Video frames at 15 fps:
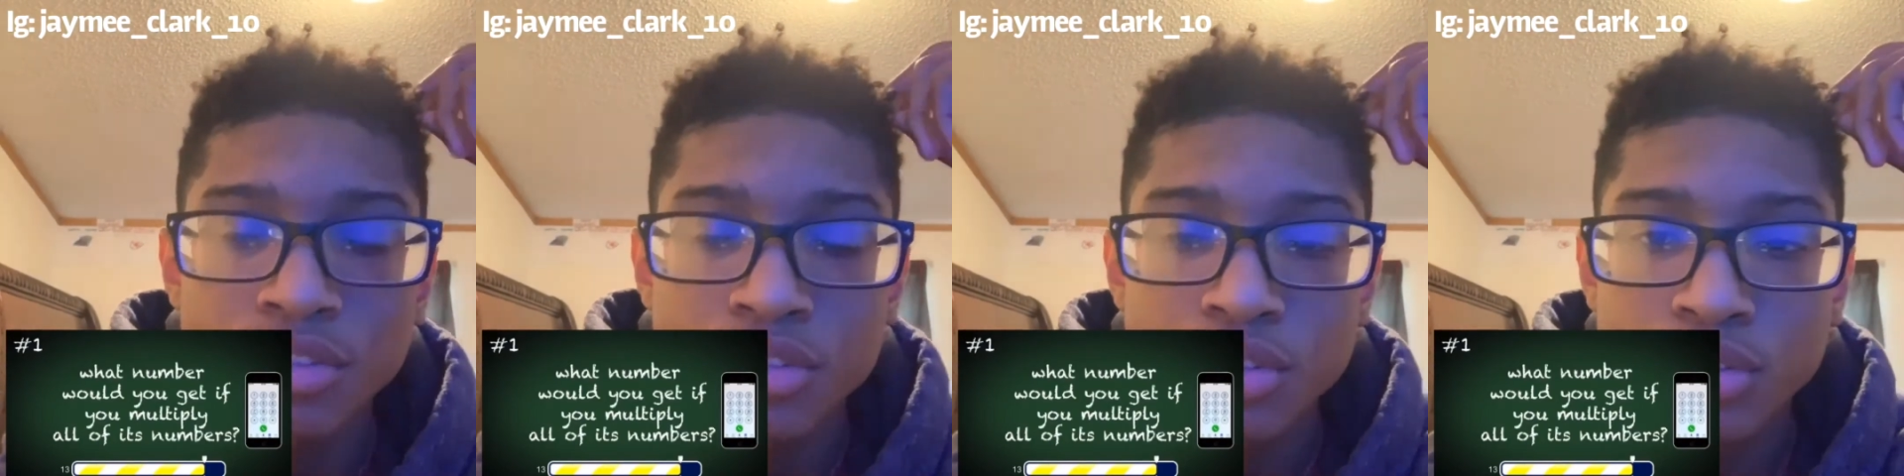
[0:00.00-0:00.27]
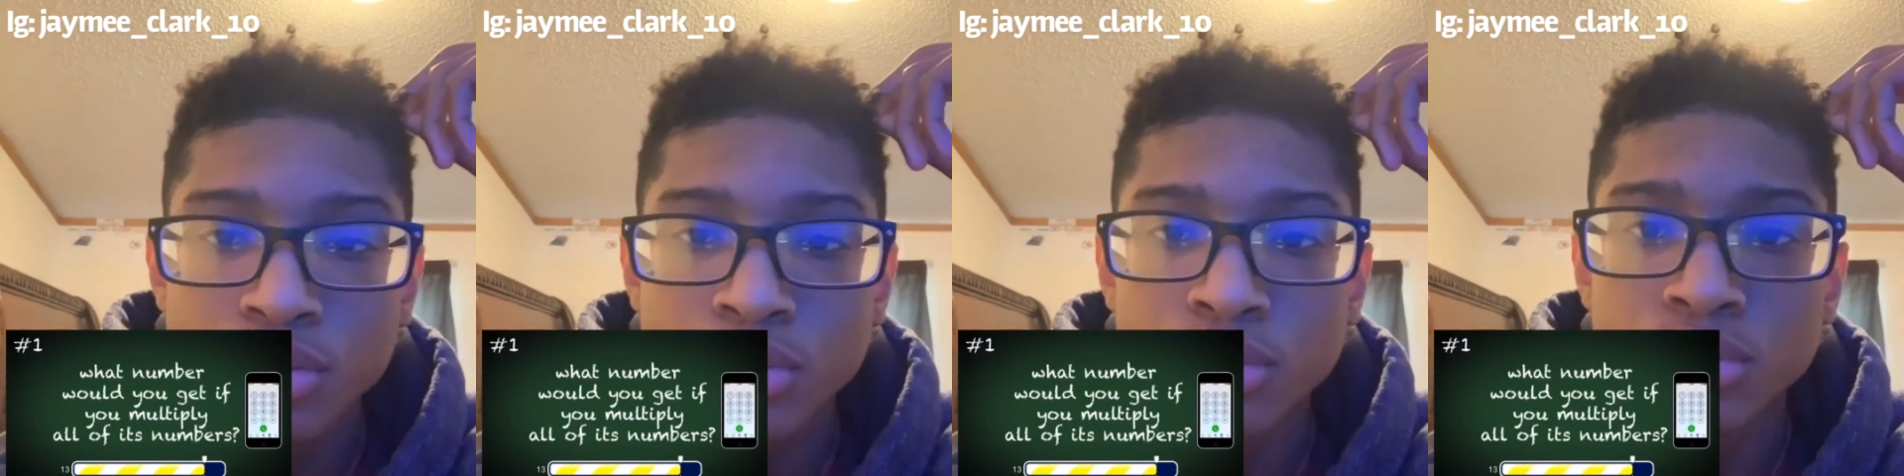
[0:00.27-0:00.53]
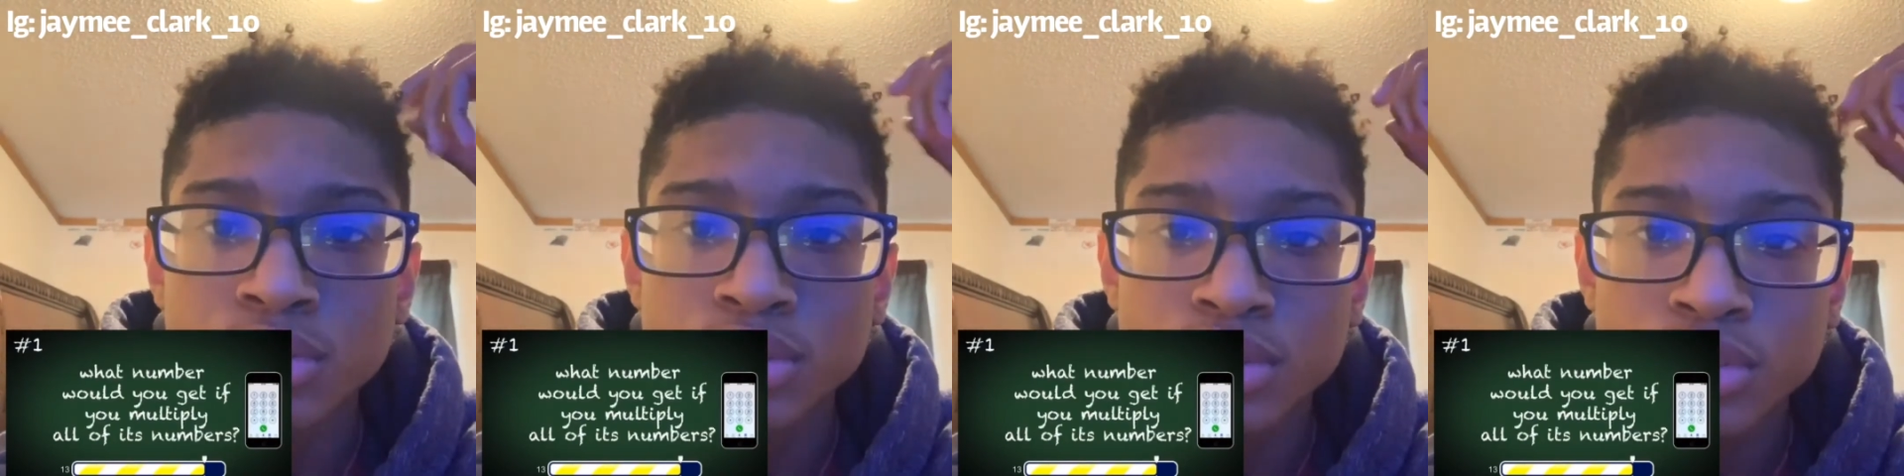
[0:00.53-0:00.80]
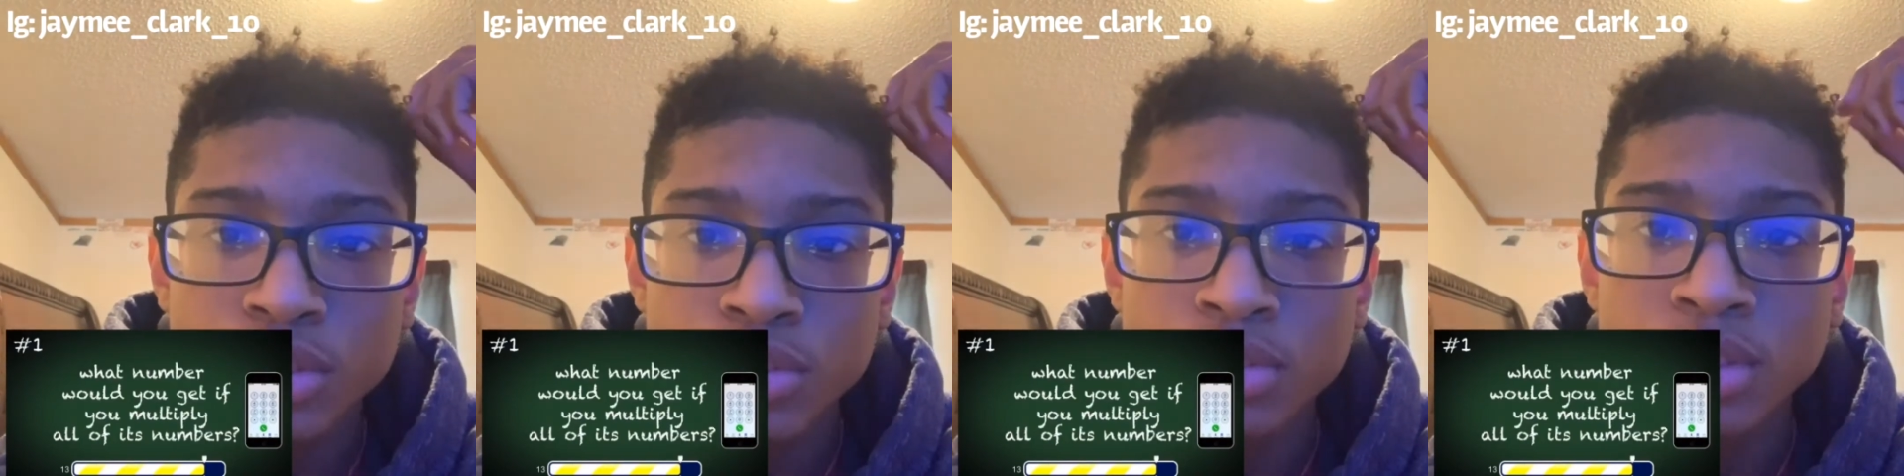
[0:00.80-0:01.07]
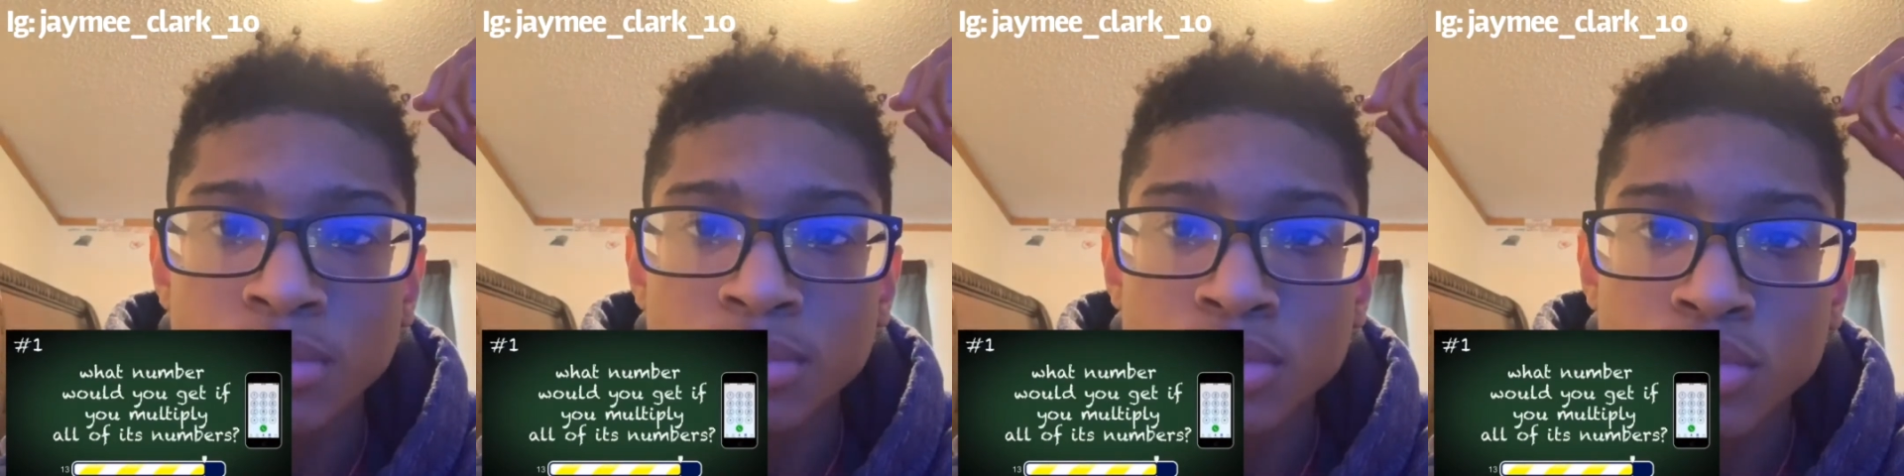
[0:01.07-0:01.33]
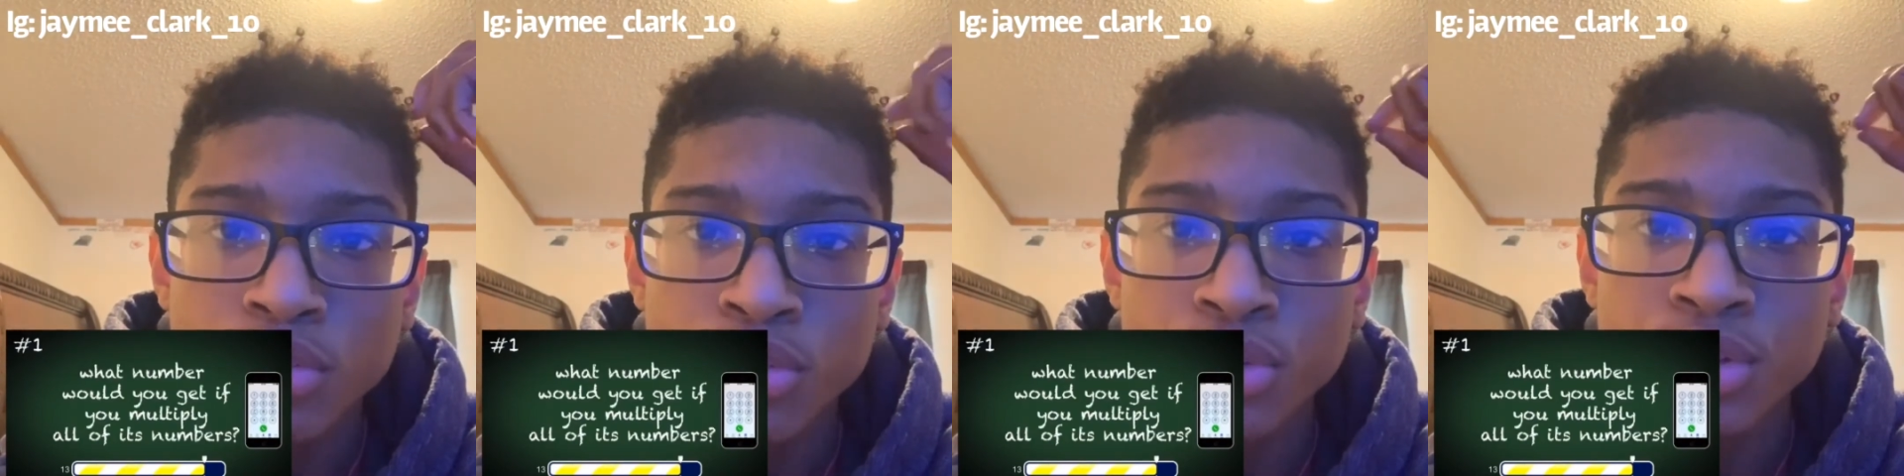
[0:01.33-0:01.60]
2. 2 times
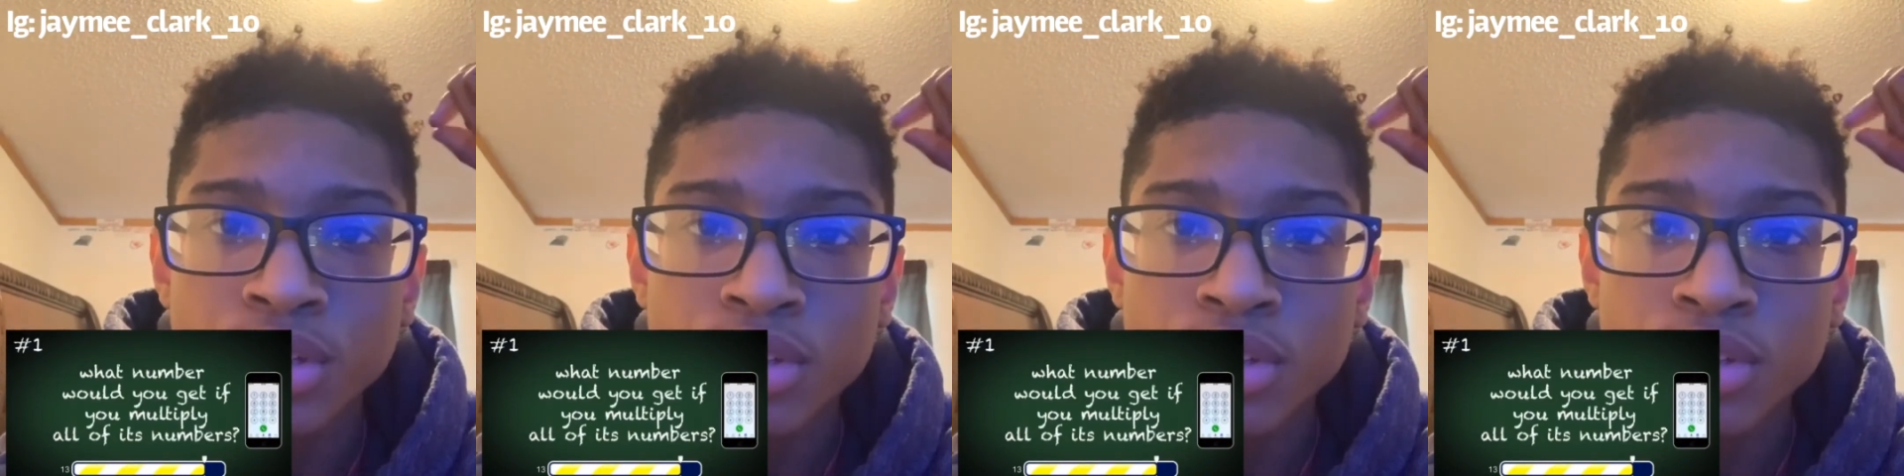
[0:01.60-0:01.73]
3.